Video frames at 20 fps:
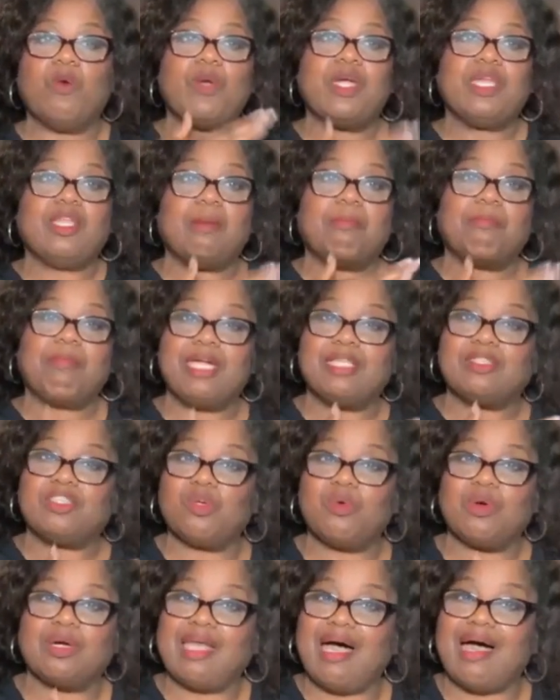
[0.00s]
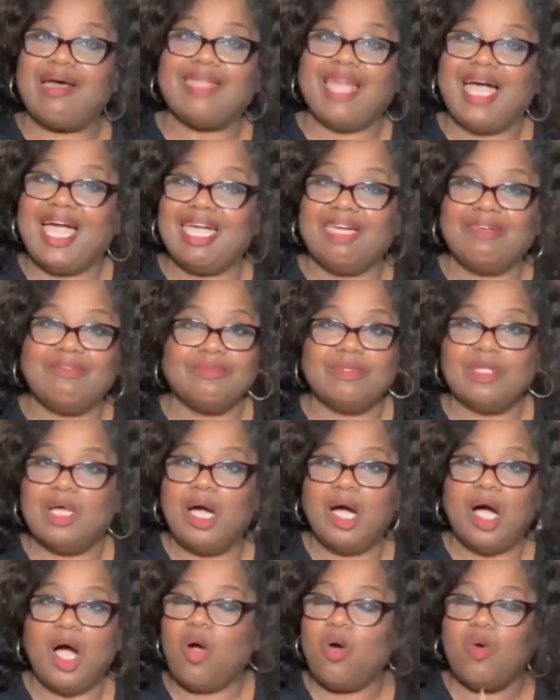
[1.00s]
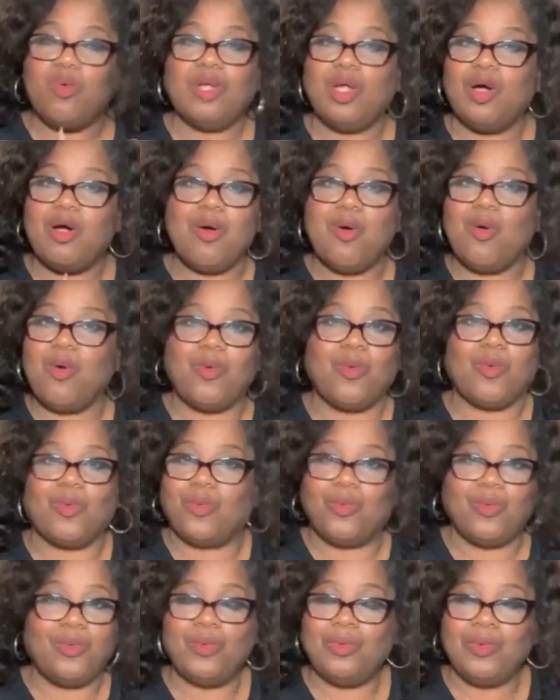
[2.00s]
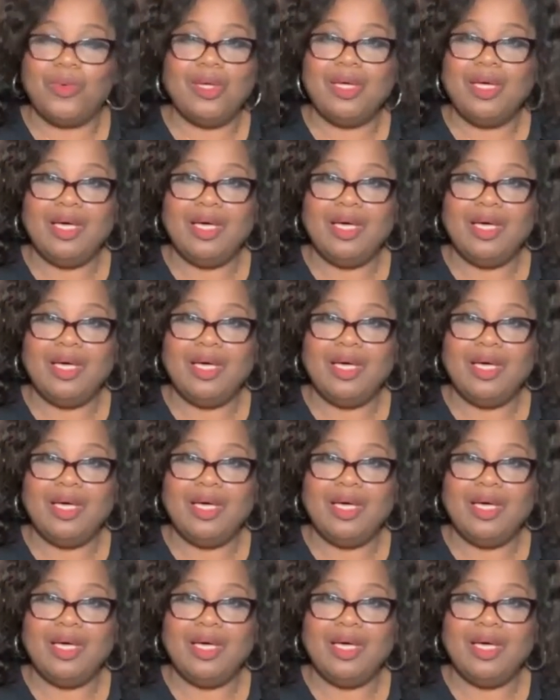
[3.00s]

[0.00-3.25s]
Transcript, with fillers: what we done been through in our life. Oh, no.